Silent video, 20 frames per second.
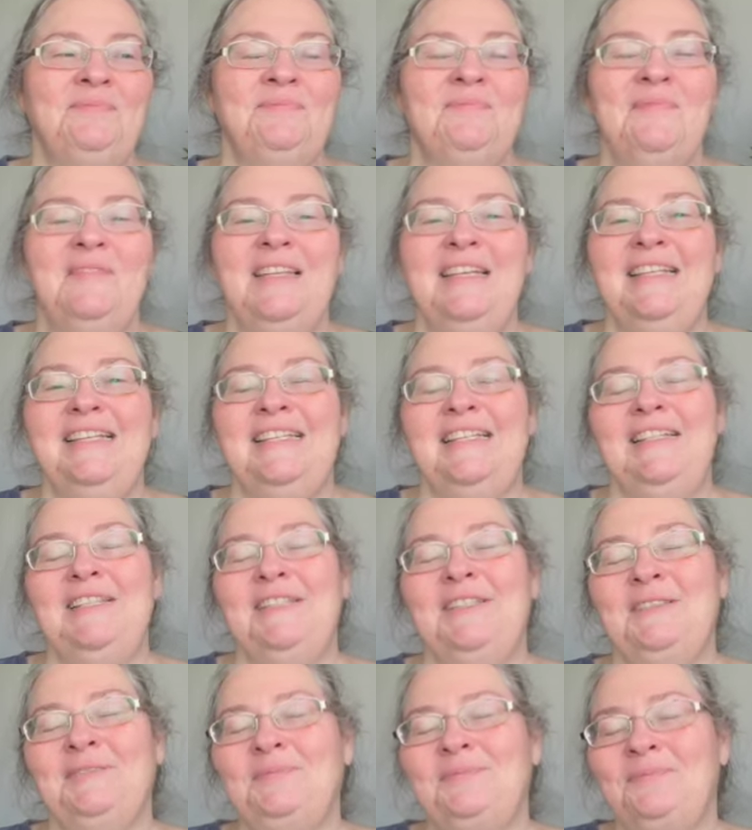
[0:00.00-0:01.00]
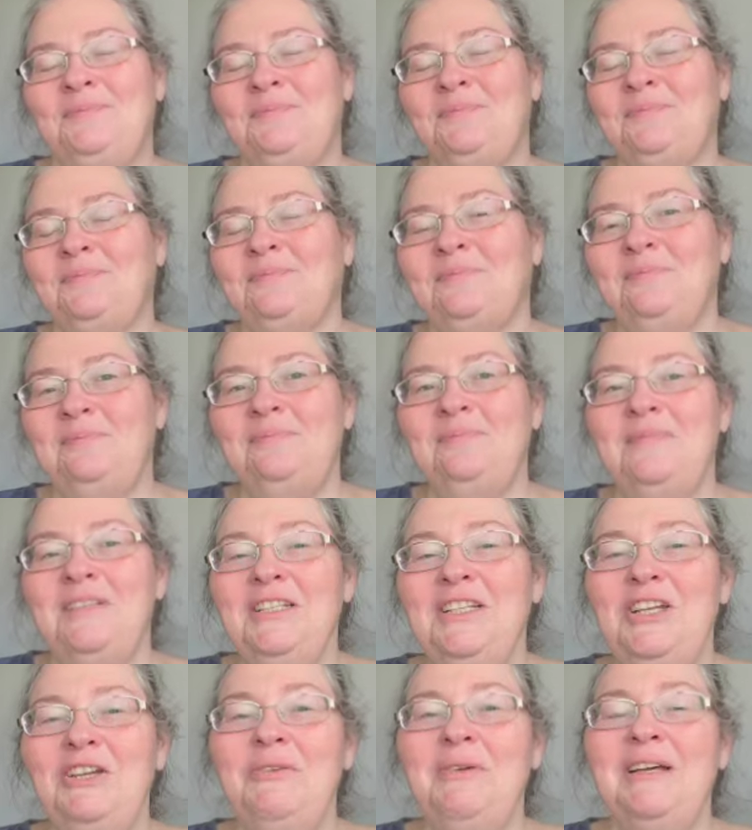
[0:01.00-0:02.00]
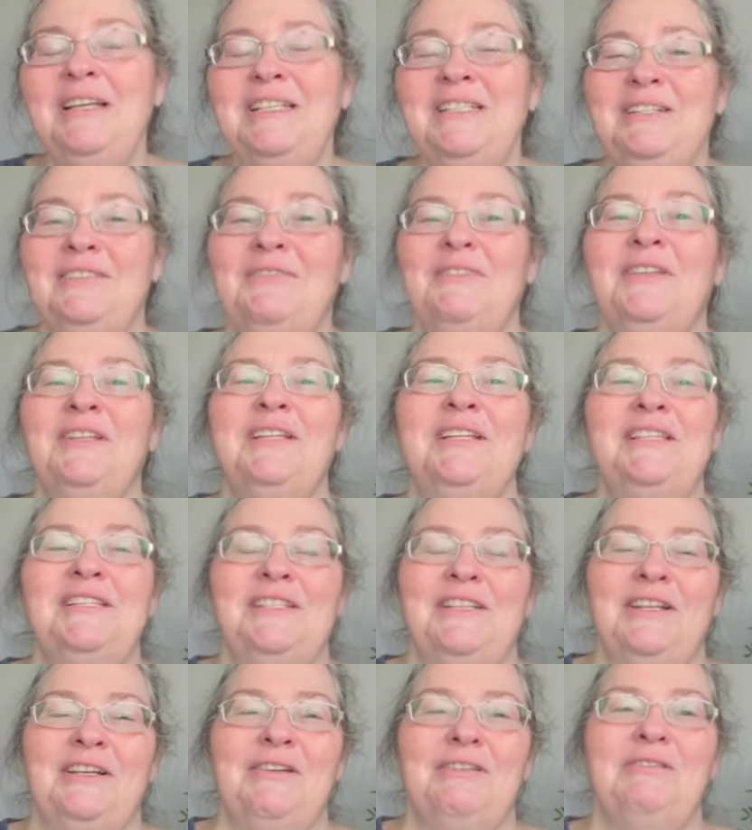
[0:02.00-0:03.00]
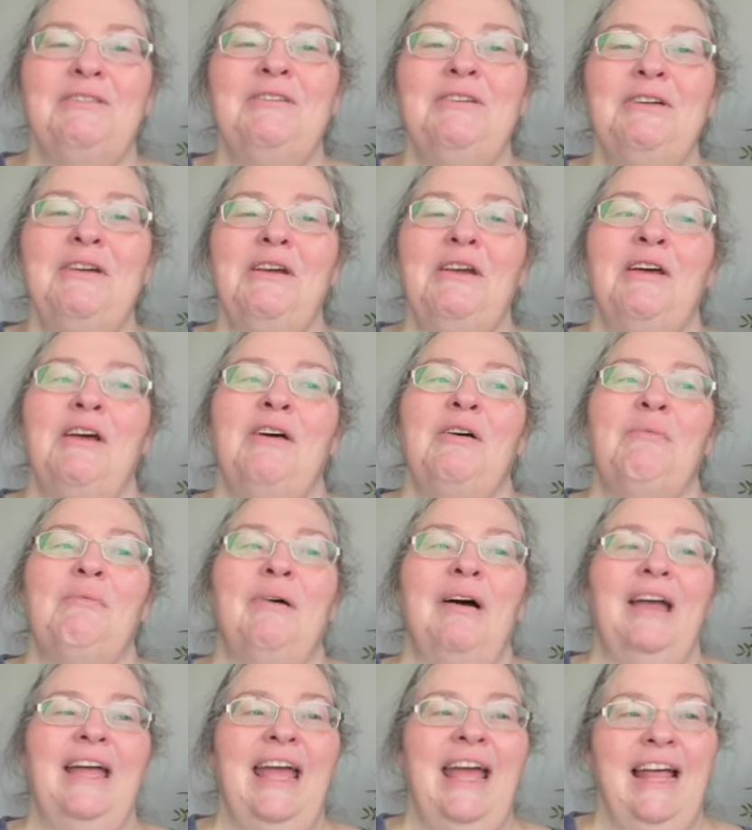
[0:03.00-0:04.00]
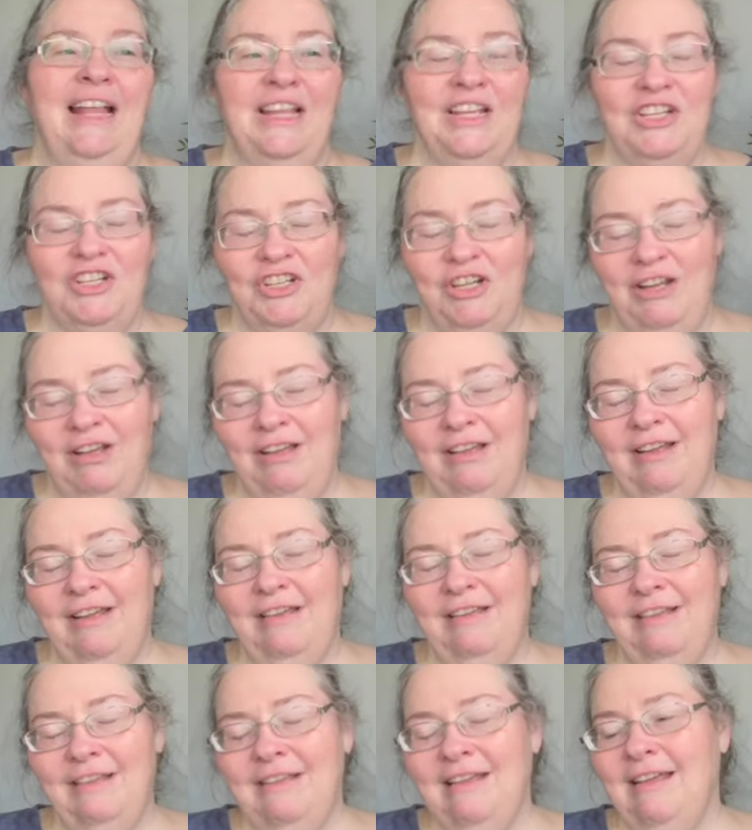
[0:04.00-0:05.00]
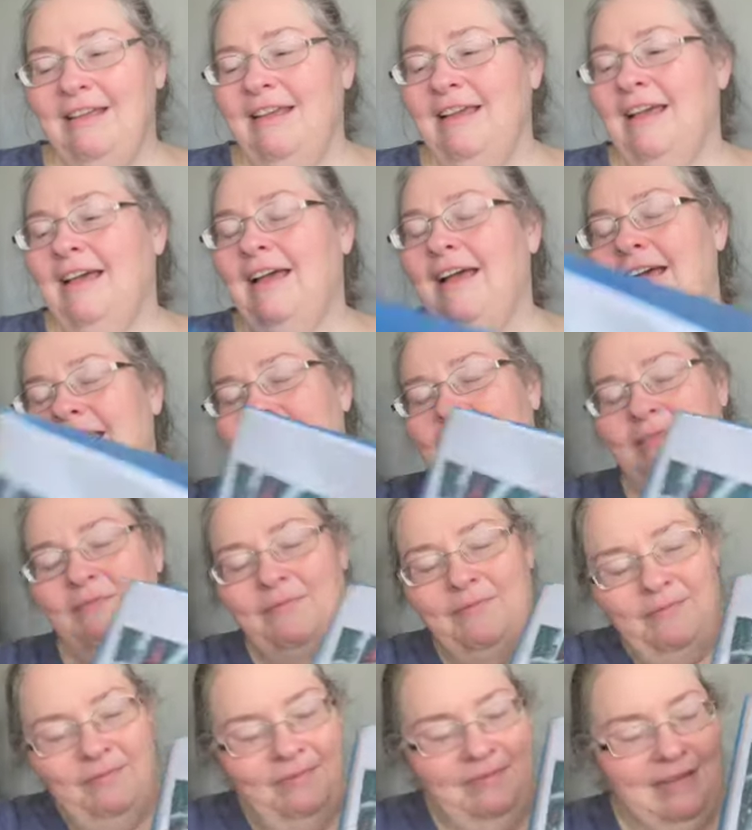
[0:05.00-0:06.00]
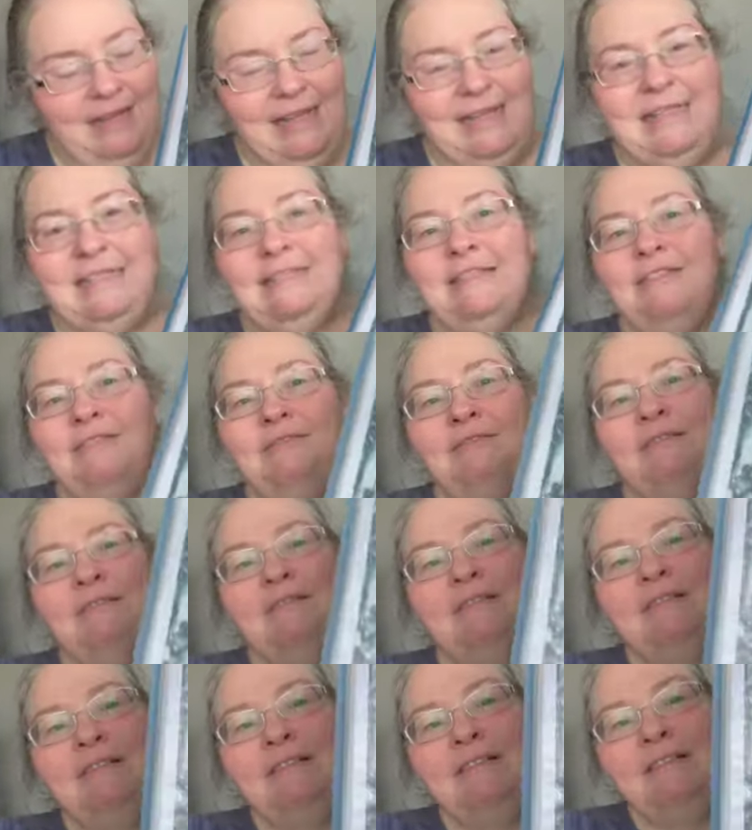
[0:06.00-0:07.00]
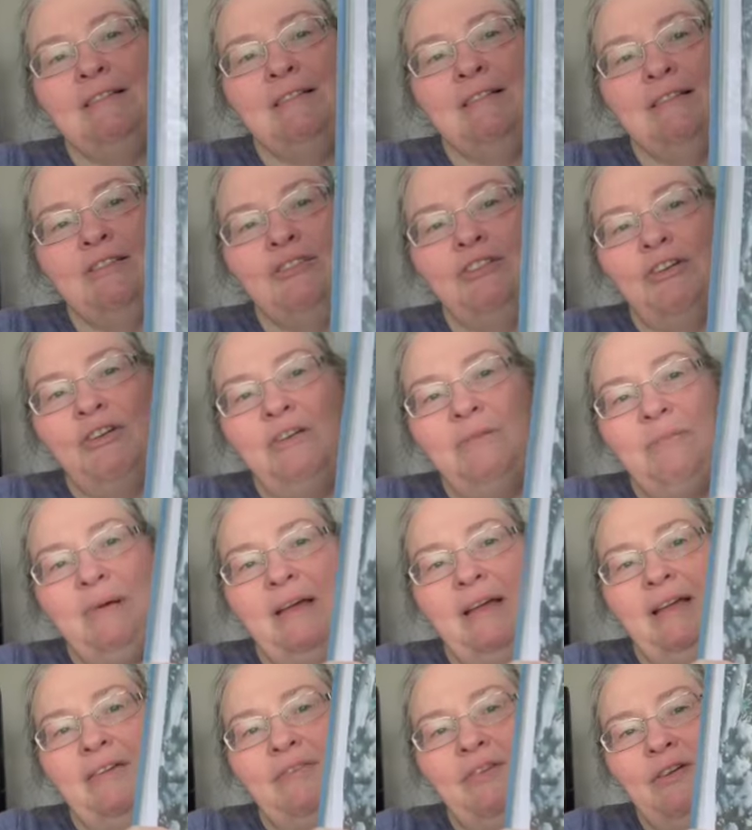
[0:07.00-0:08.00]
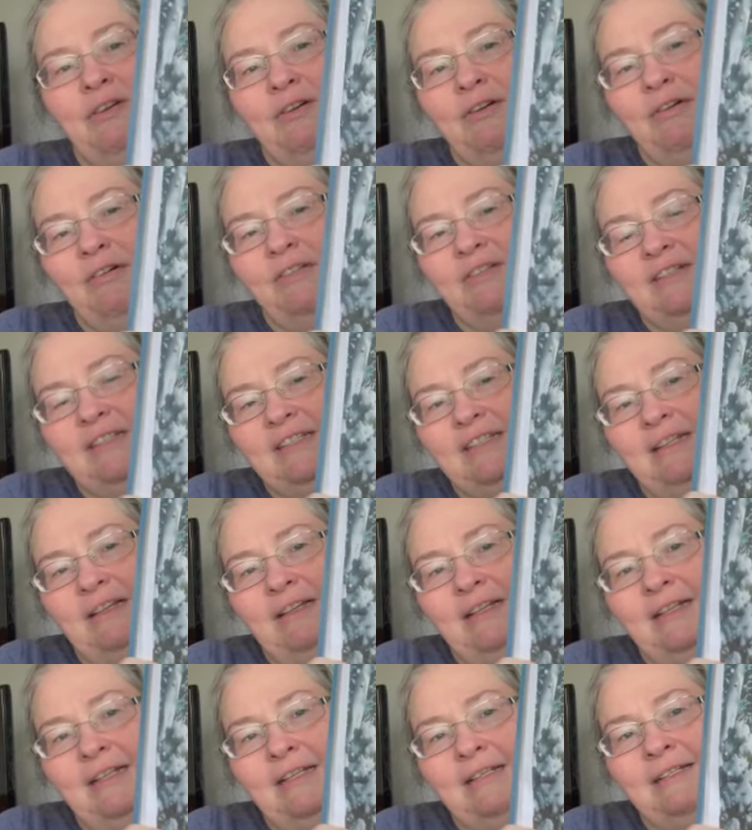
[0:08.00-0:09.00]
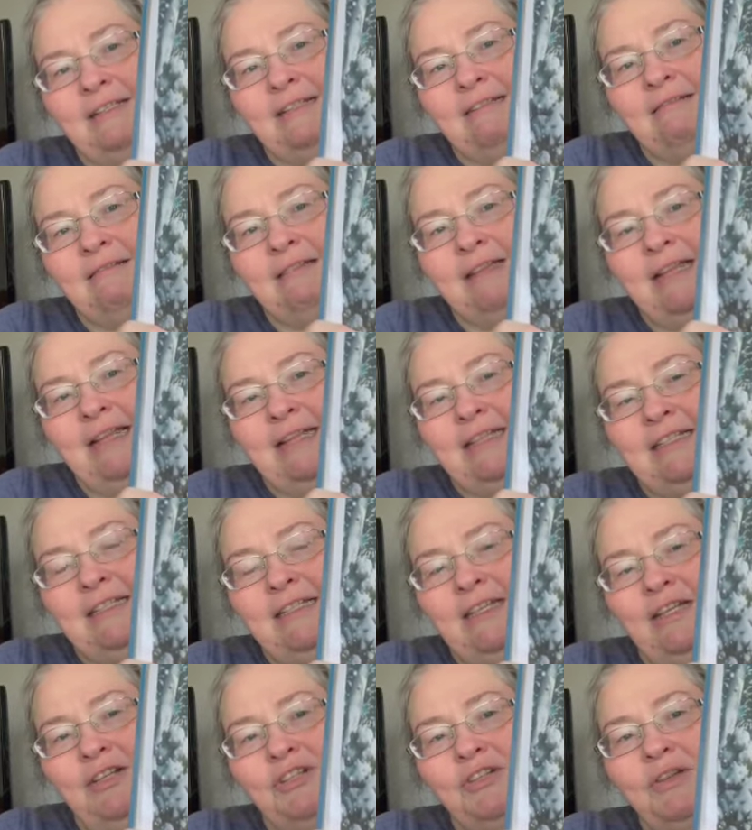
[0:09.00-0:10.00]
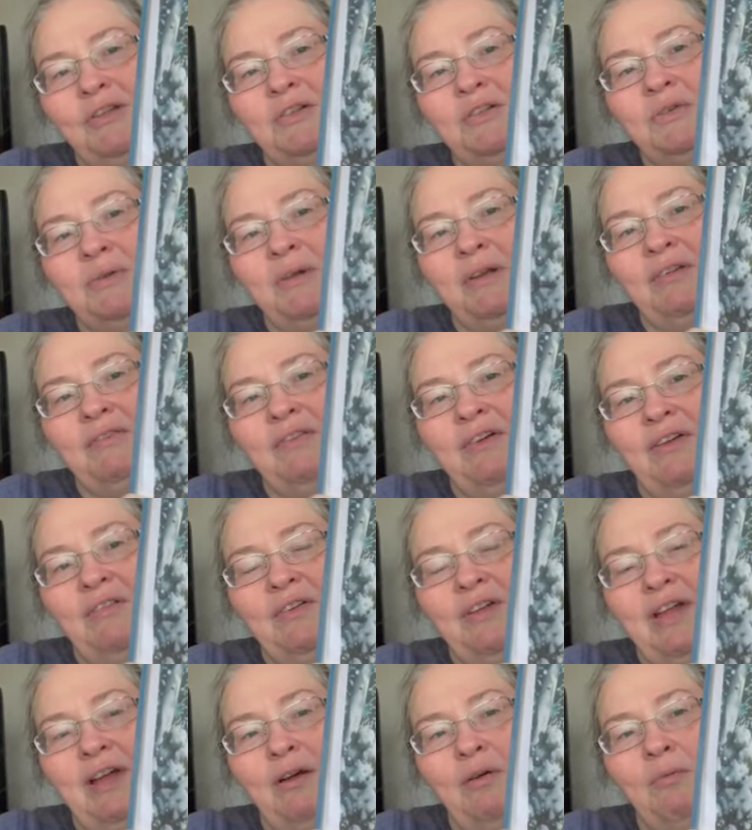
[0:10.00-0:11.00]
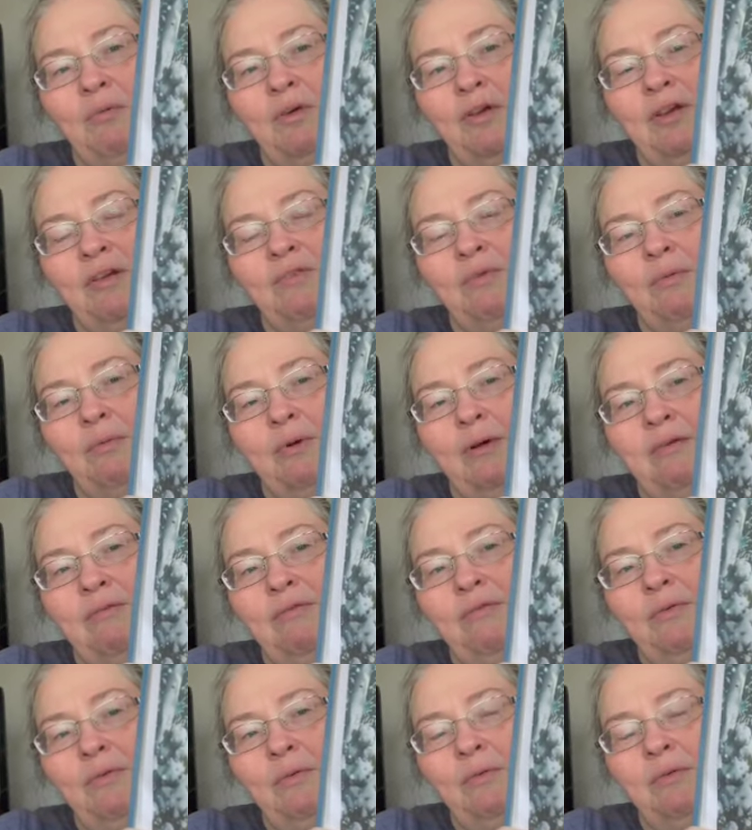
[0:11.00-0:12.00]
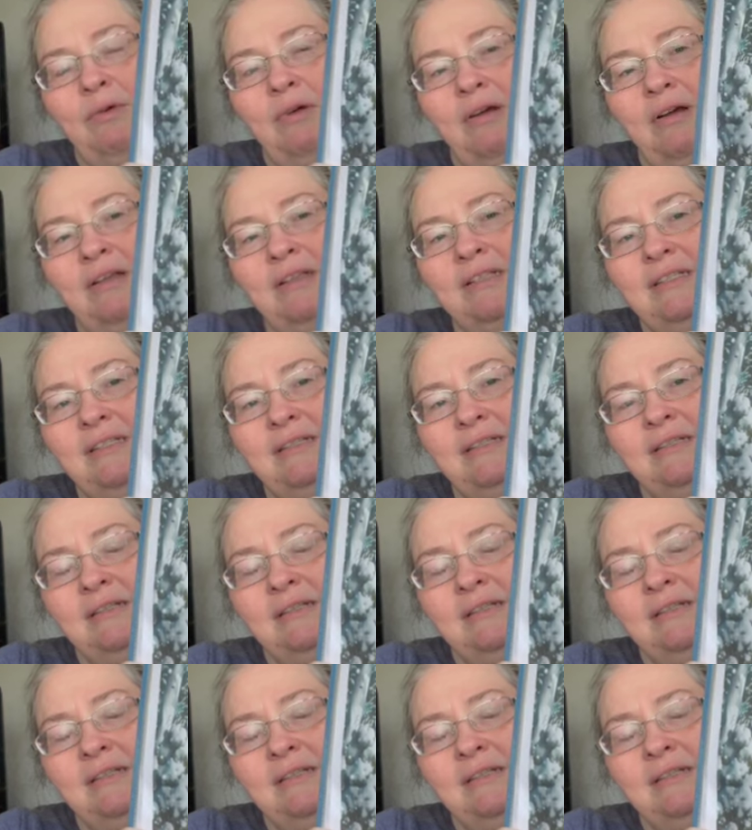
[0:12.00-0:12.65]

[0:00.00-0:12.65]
This is QS The Falling Snow by Alan Giana. It's charted by Heaven and Earth Designs. It's stitched on 25 count 1/1 full cross,